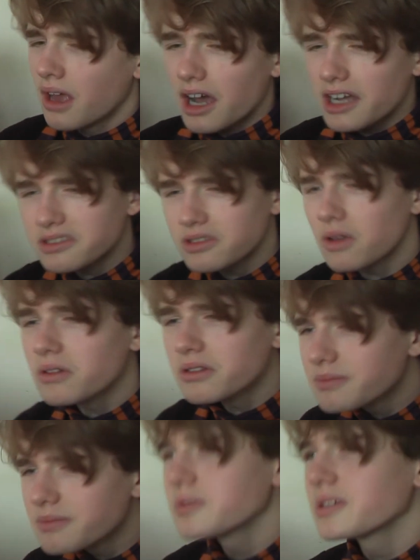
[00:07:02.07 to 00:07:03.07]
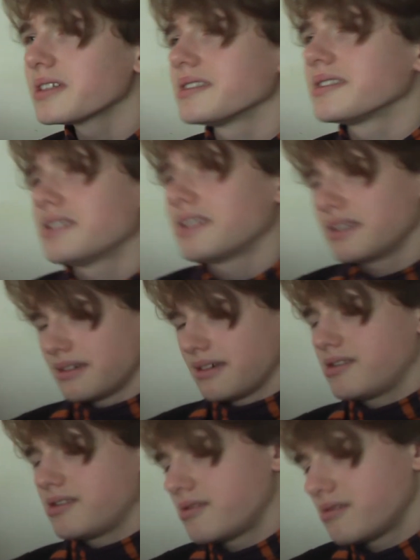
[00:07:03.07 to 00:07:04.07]
I told them you were gonna say
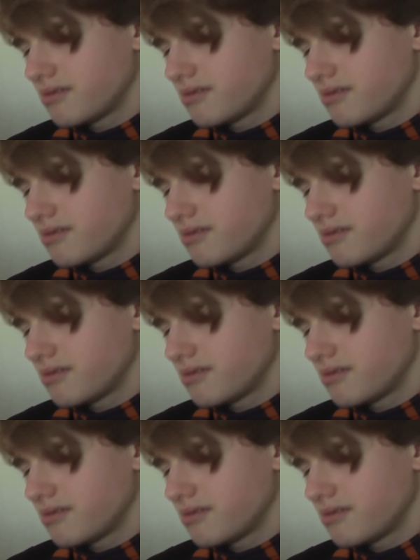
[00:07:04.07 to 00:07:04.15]
yes.